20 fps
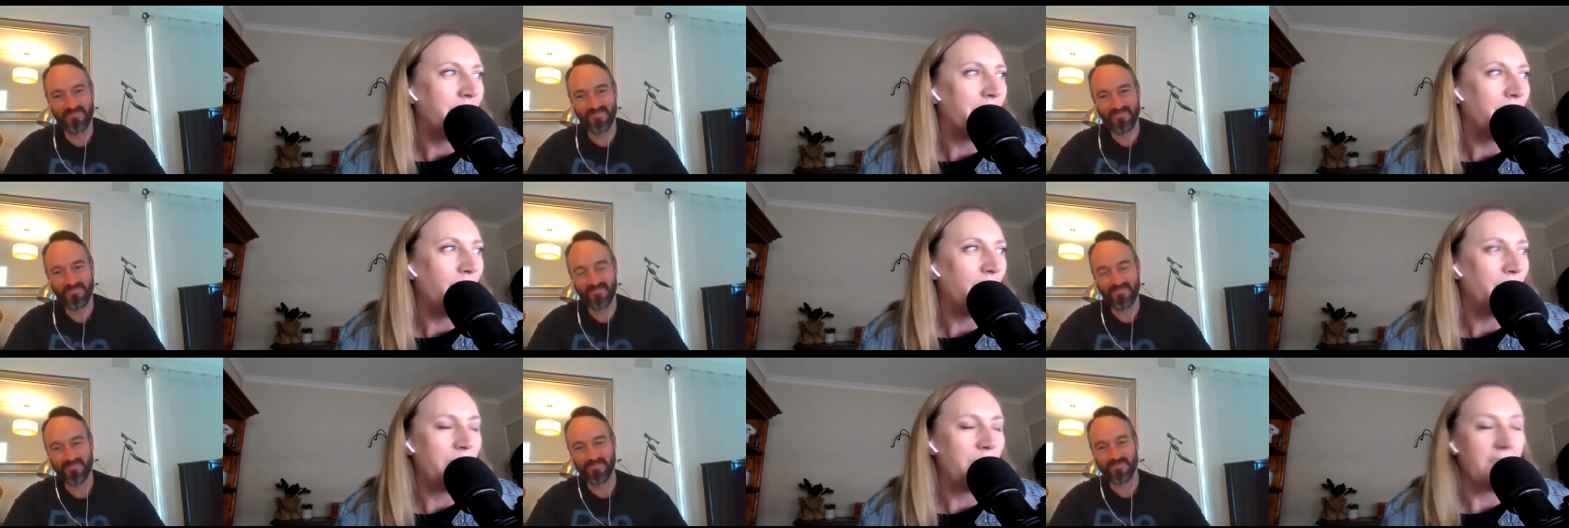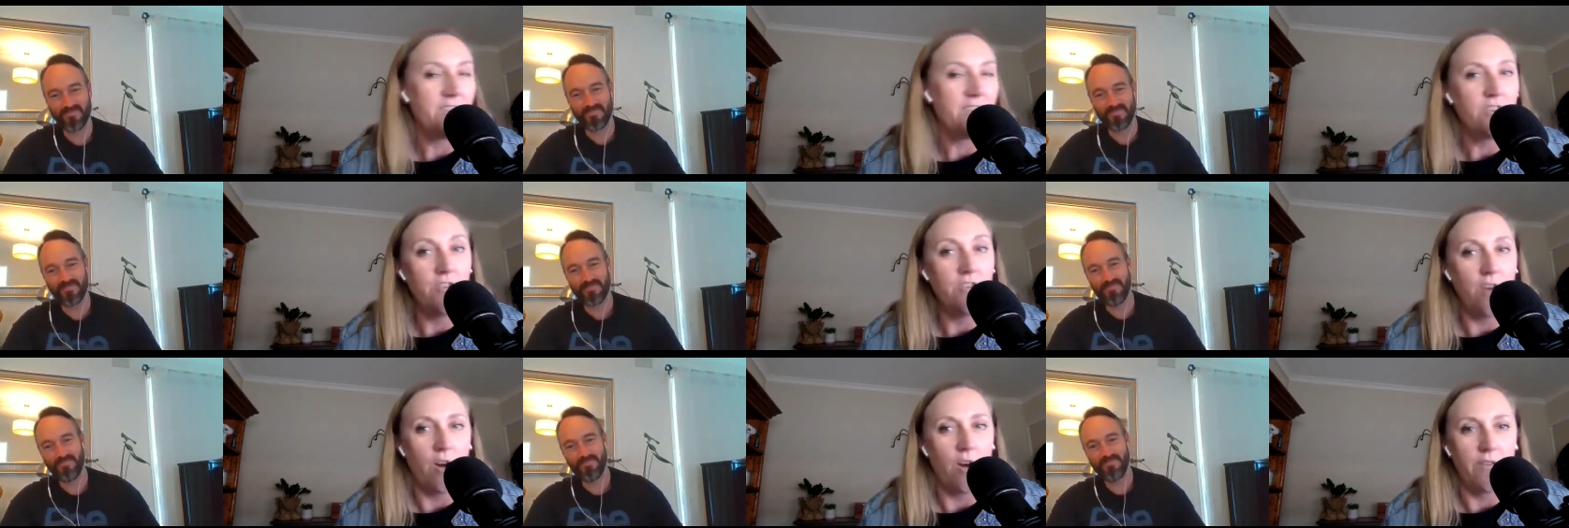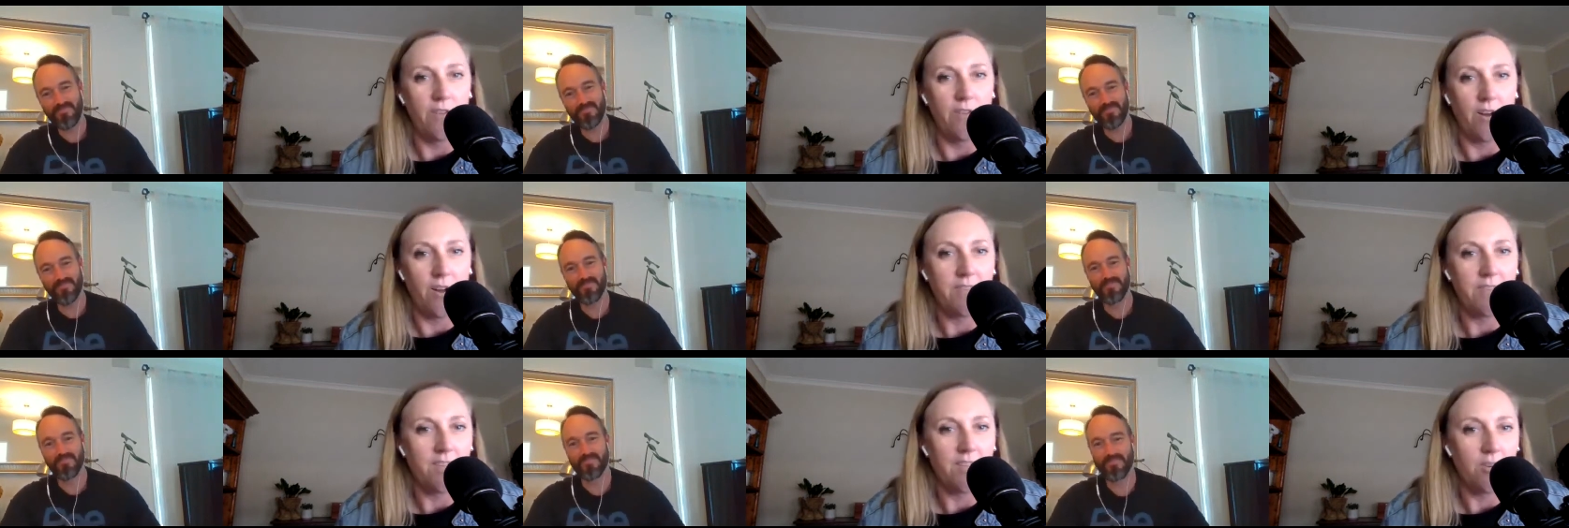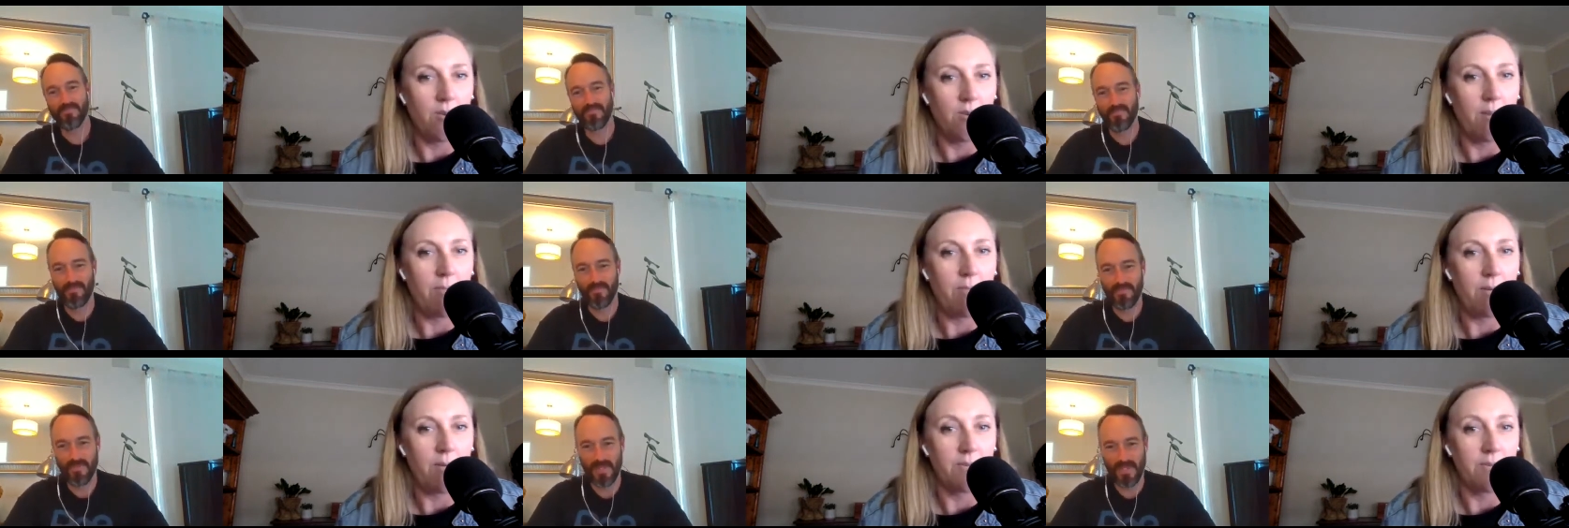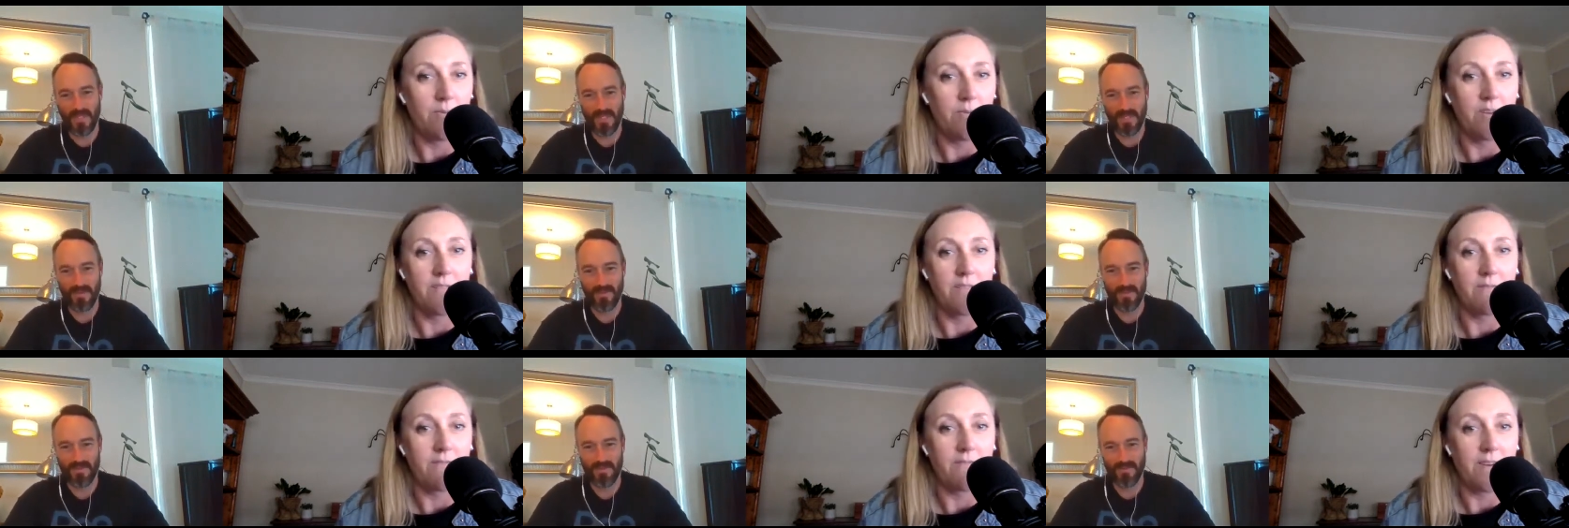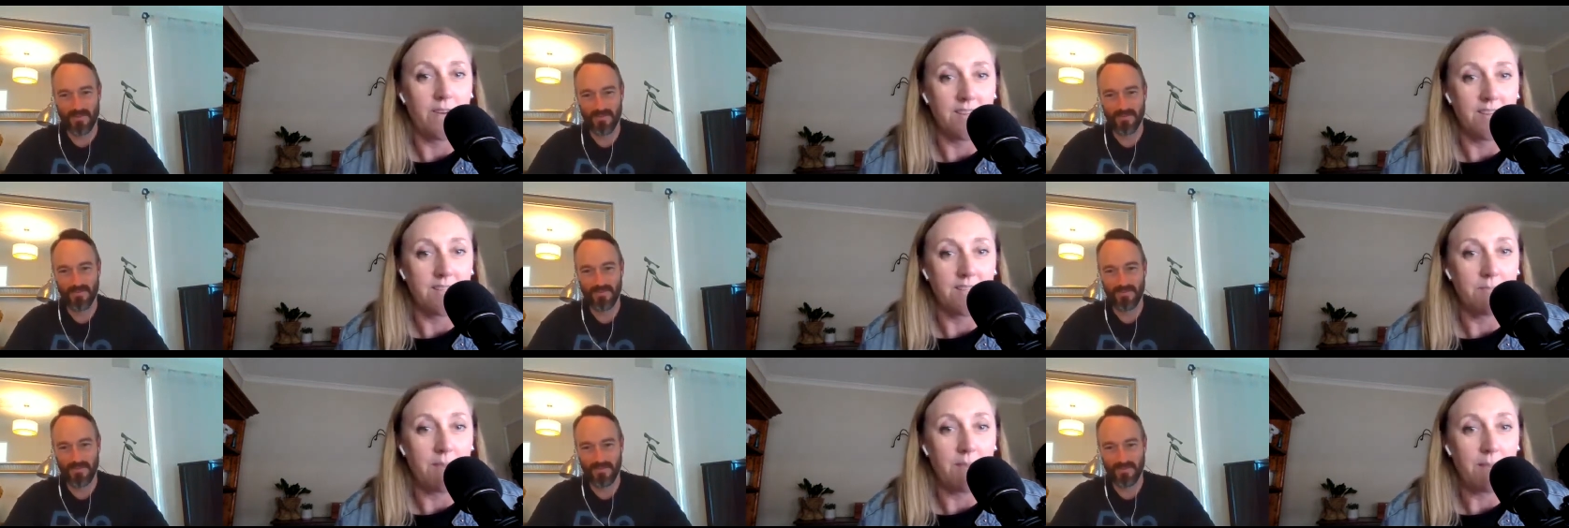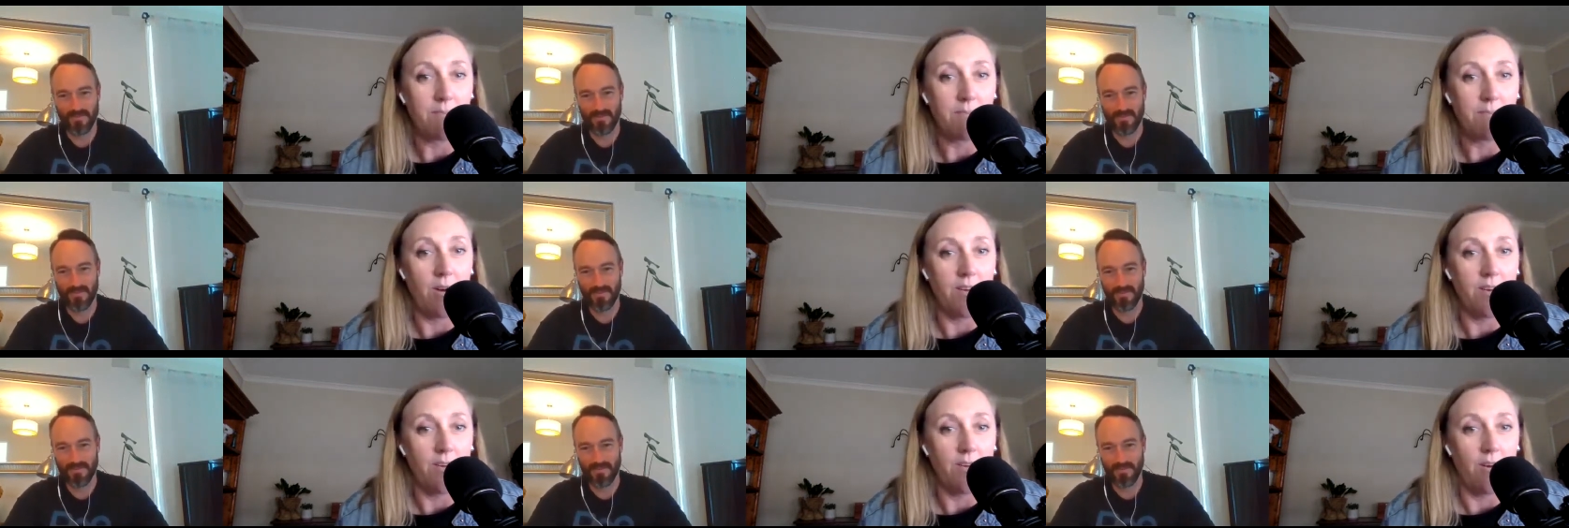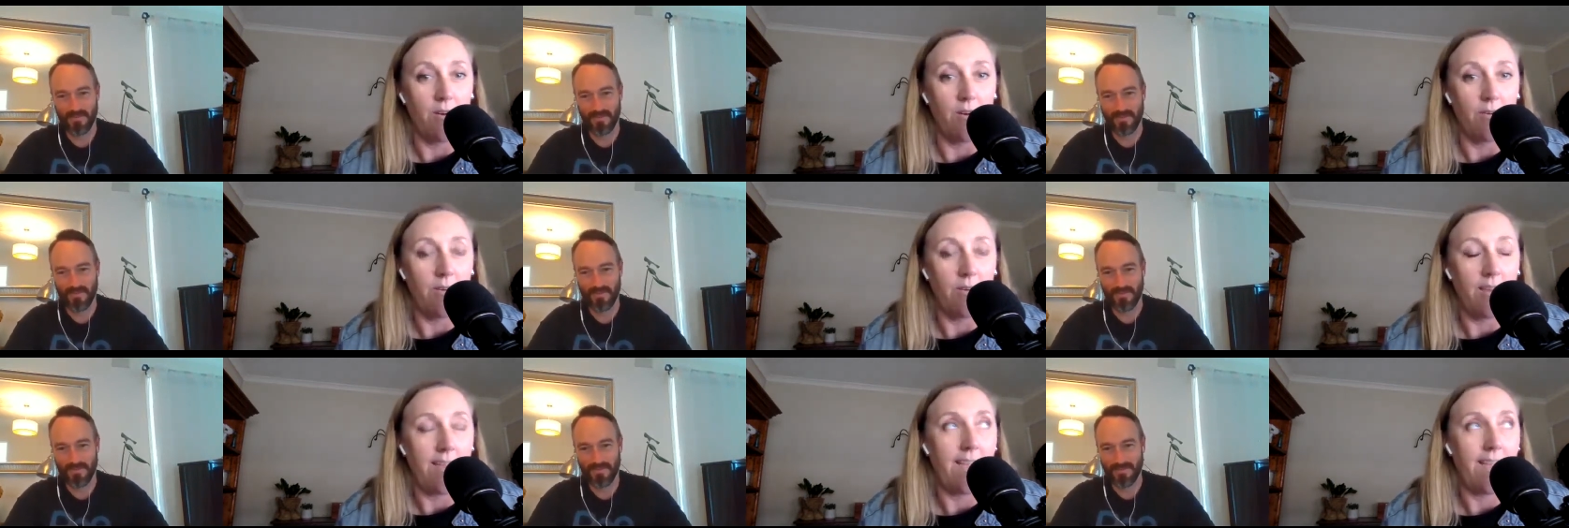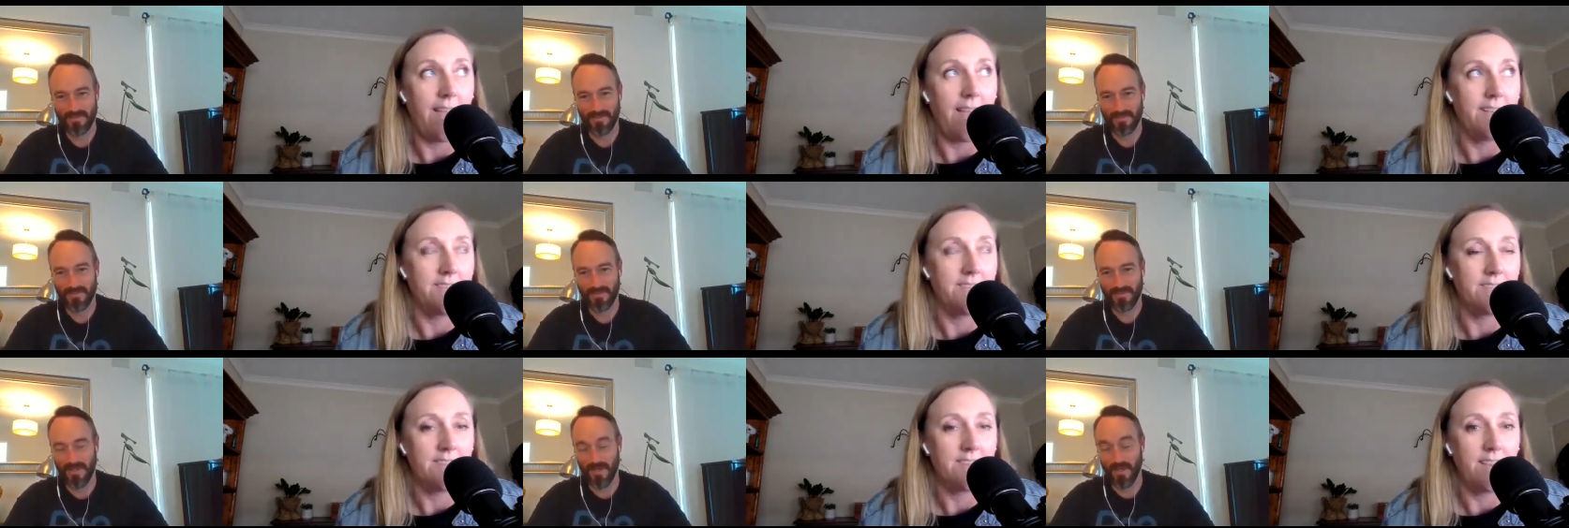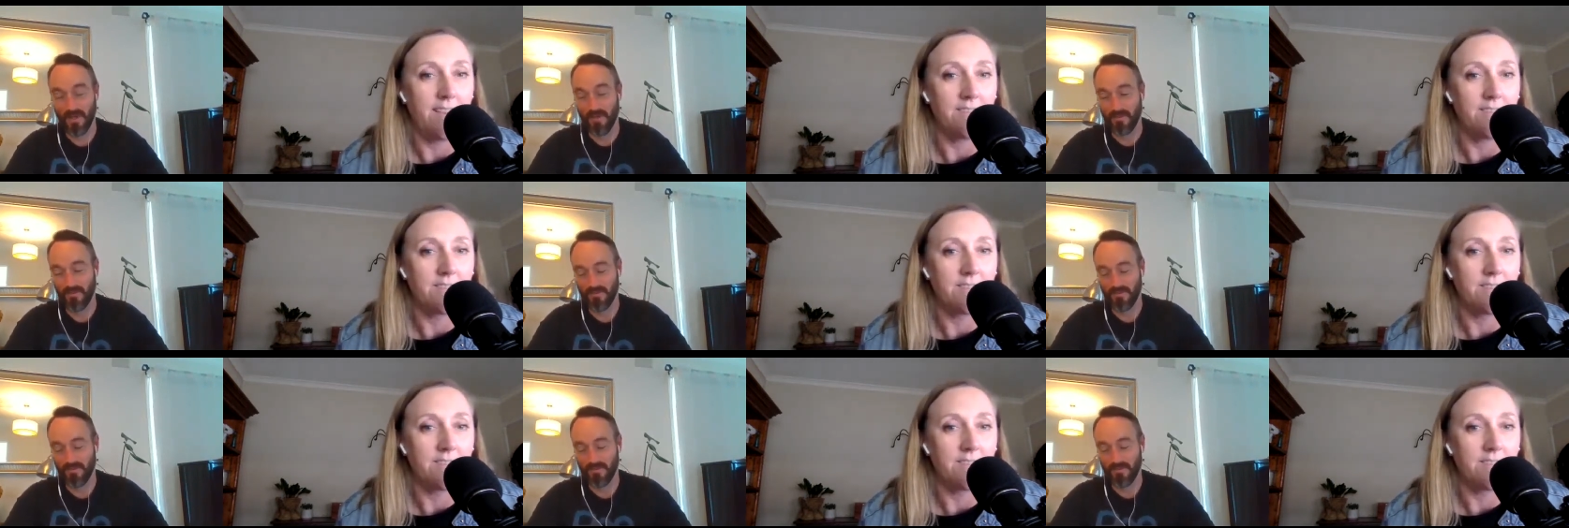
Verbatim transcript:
Speaker 1: well, Ben, you know that I think you are probably one of the funniest people I know, hands down.